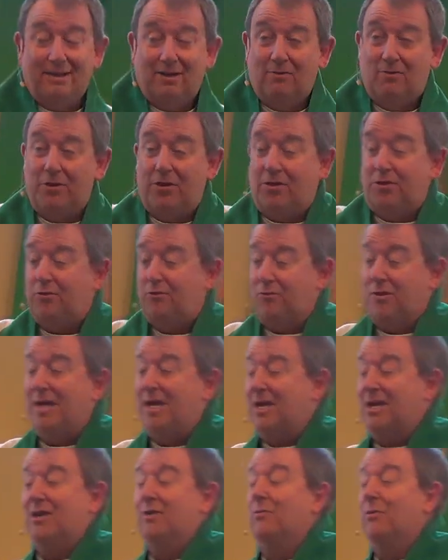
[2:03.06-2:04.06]
with
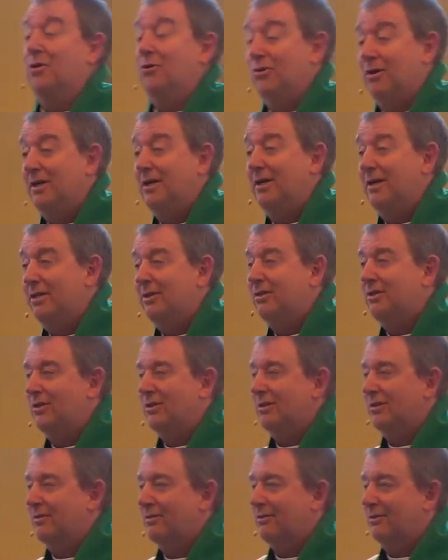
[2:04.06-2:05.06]
3
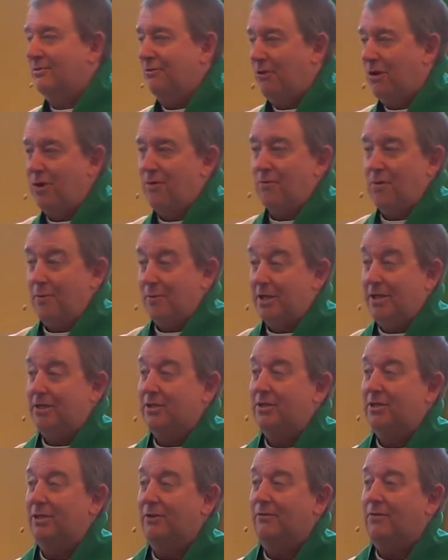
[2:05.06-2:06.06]
communities. It's very
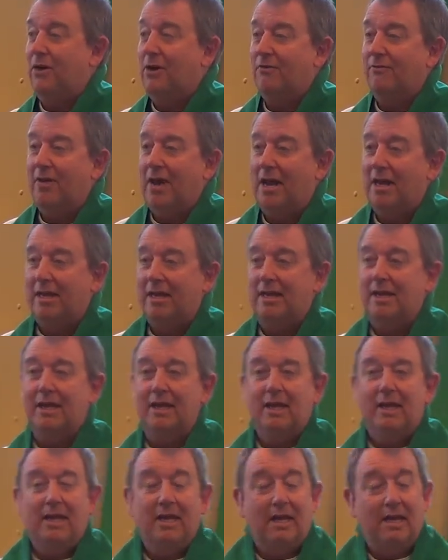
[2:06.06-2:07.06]
reminiscent of our
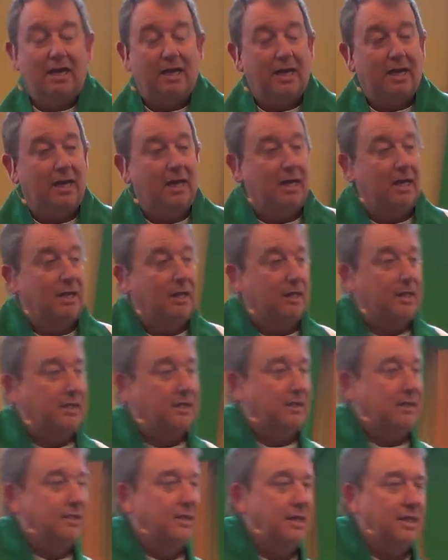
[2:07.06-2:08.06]
valley.
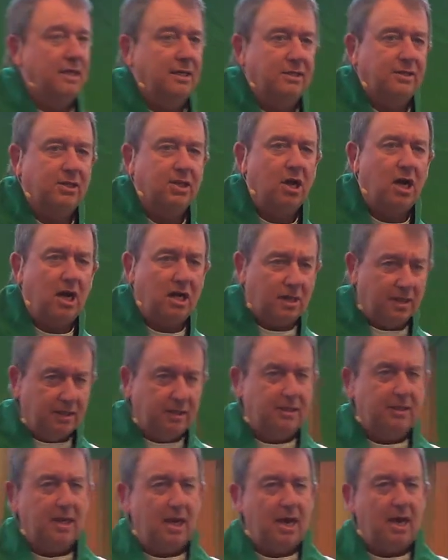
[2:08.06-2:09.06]
Let's see, it's
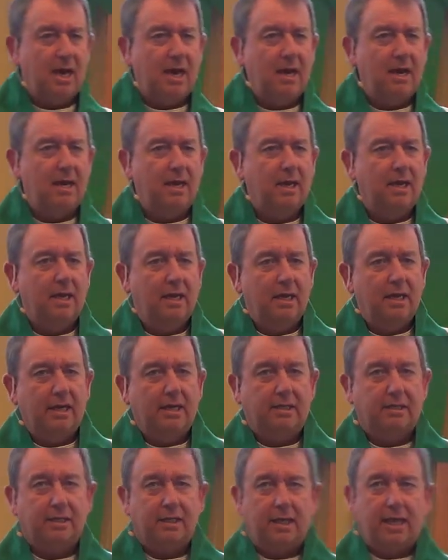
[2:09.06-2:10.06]

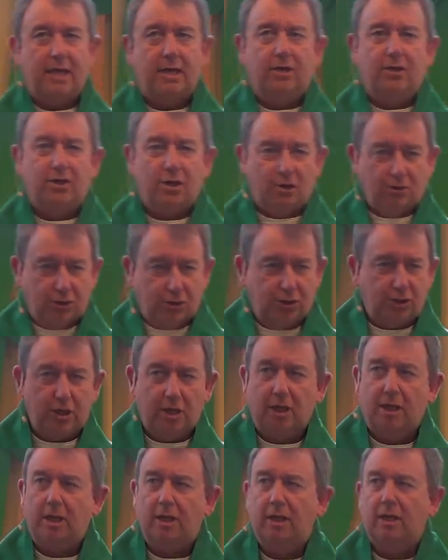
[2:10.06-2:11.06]
Colossae, it's
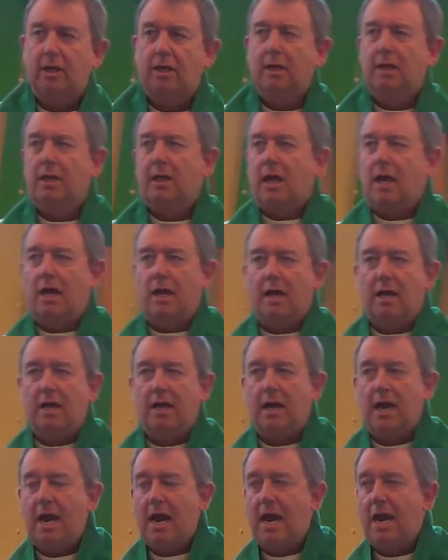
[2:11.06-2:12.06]
Laodicea,
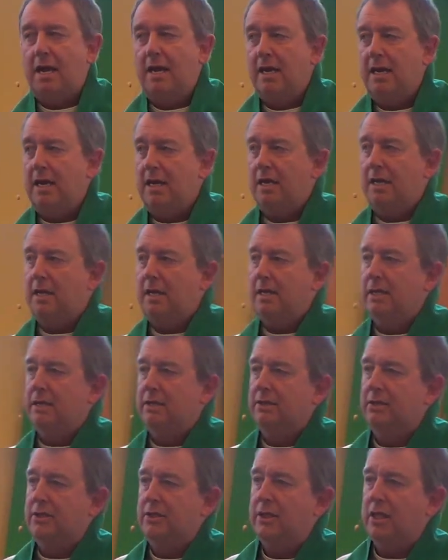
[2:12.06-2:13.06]
and it
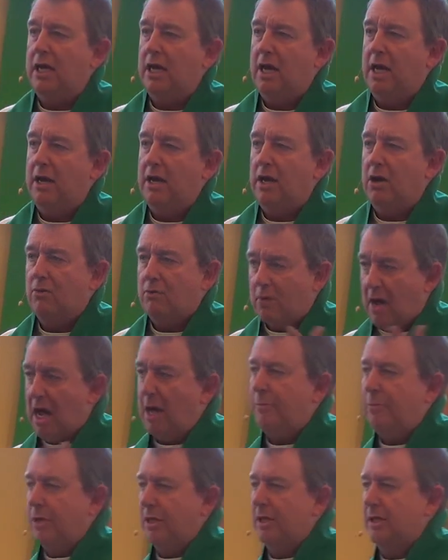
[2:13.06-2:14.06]
is
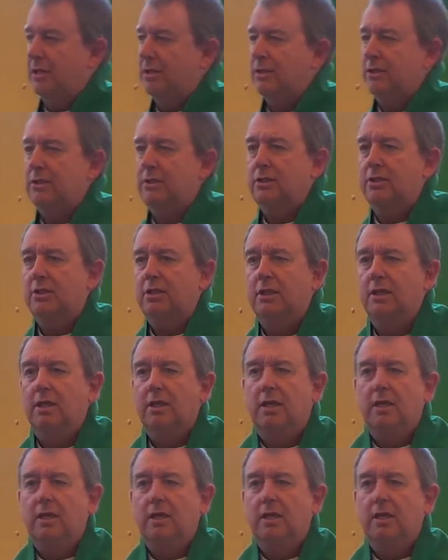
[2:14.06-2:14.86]
Hierapolis.